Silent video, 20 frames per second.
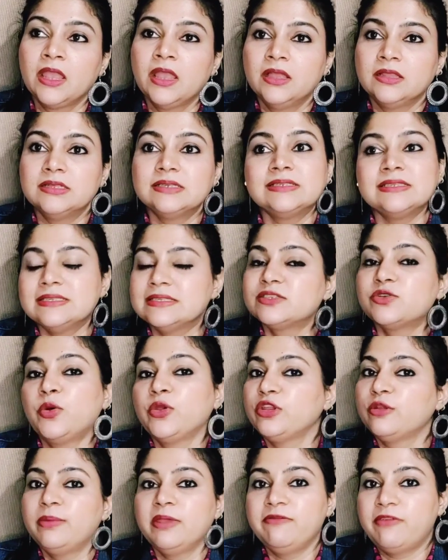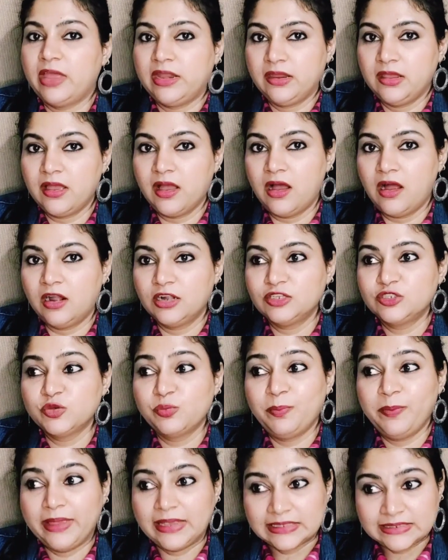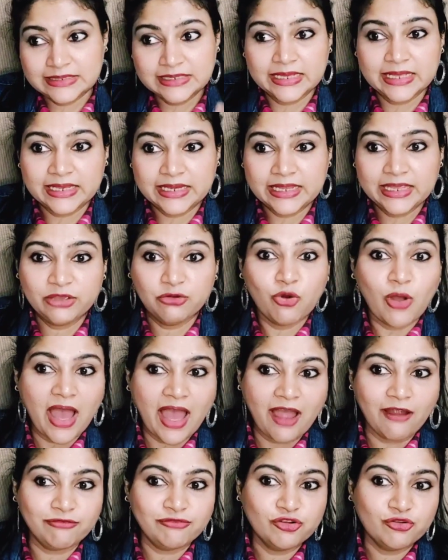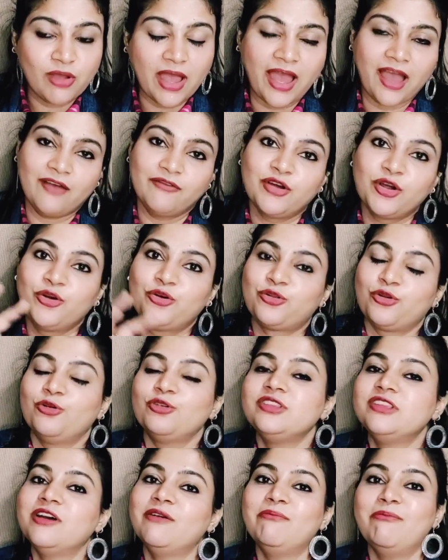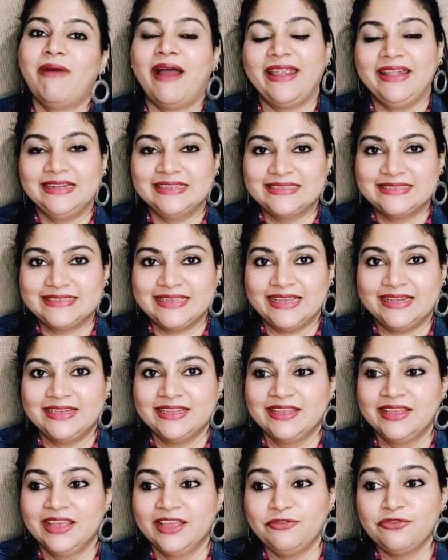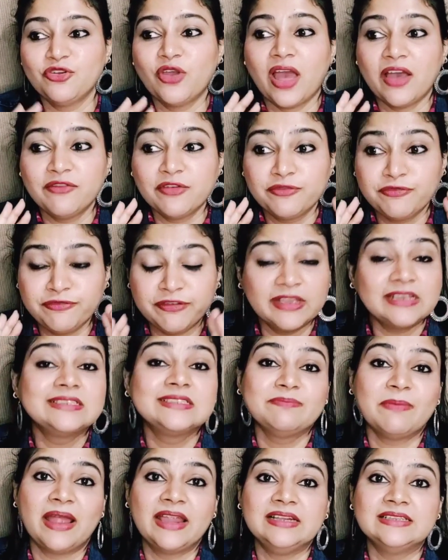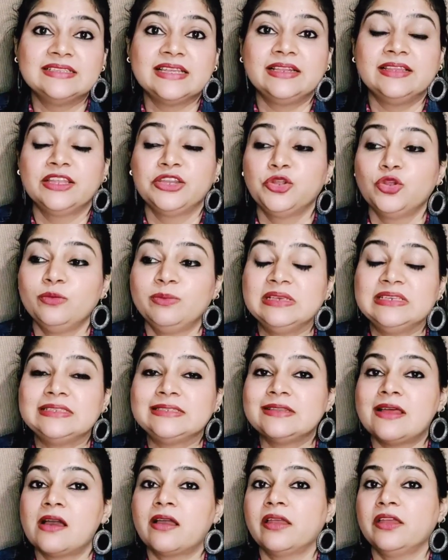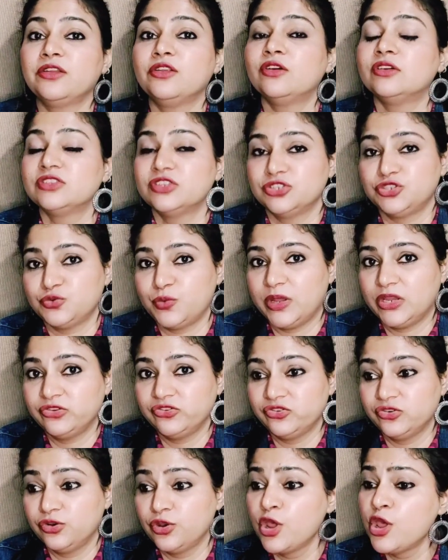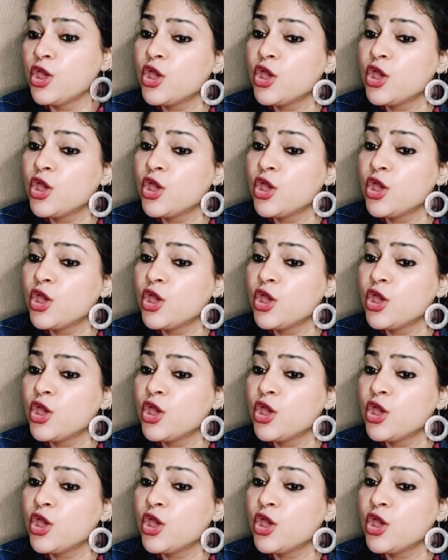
This is going to be very hard. So basically, you have to have a growth mindset. If you have a fixed mindset, then you'll be stuck in your situation.